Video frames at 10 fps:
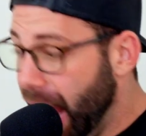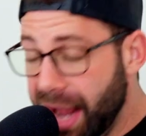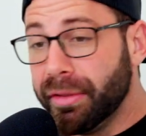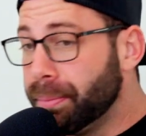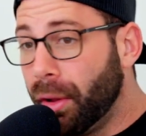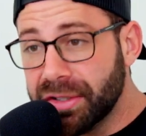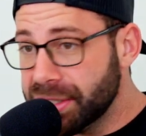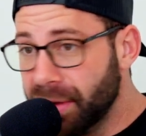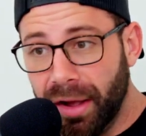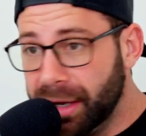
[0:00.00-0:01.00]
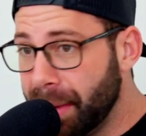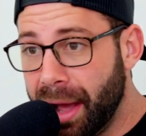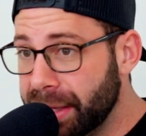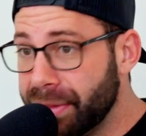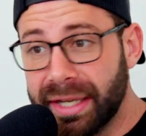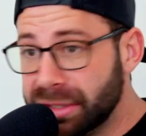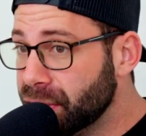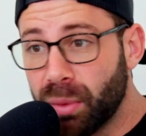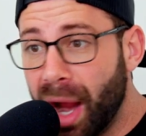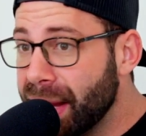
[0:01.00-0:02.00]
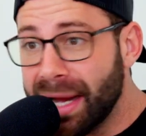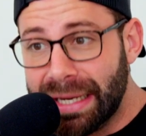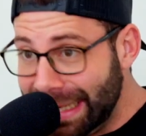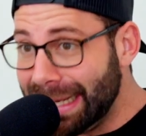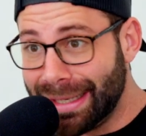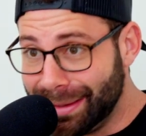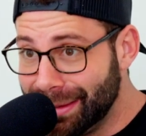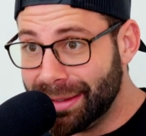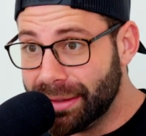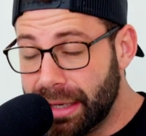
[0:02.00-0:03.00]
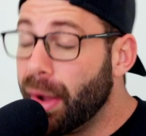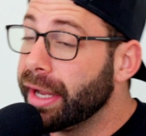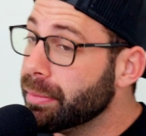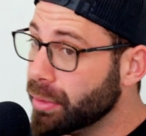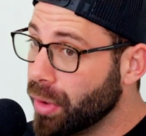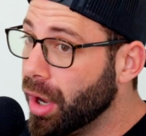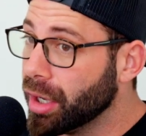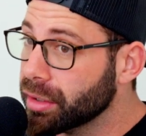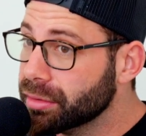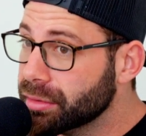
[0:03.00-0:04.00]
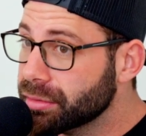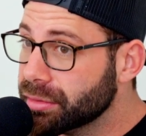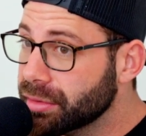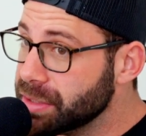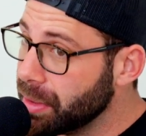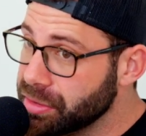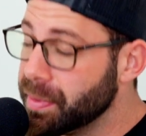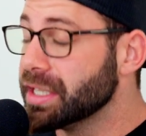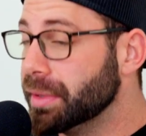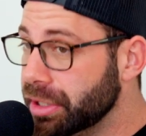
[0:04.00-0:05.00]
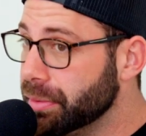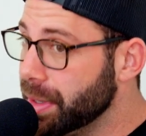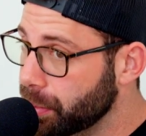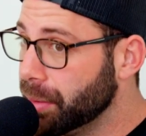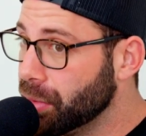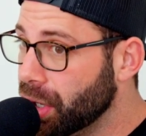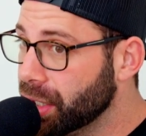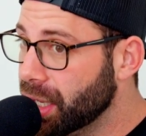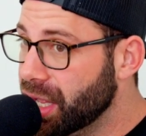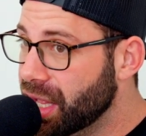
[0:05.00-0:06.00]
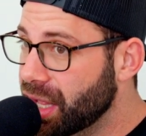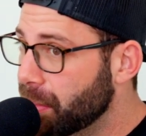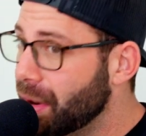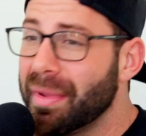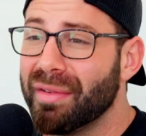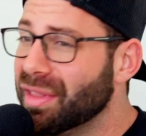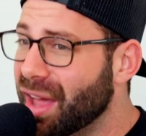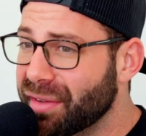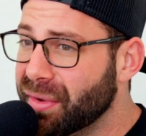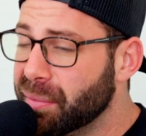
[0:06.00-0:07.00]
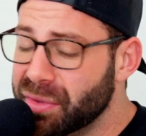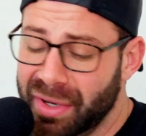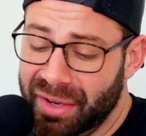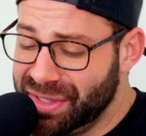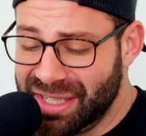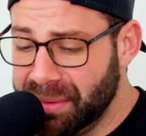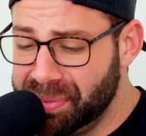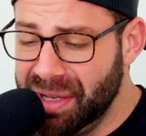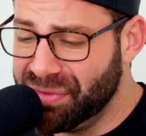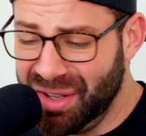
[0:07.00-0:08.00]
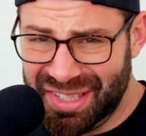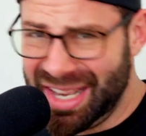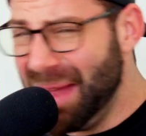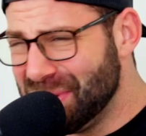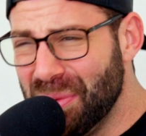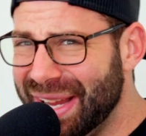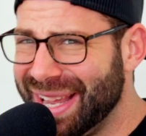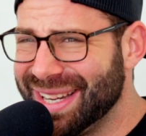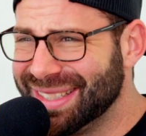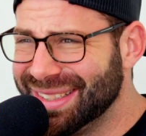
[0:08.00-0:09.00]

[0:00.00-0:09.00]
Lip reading: I have the balls to talk about it. That's the only right I need. Now I can be wrong. It's my responsibility to admit when I'm wrong. But I'm going to have a lot of fun with doing it. If it stops being fun, stop doing it.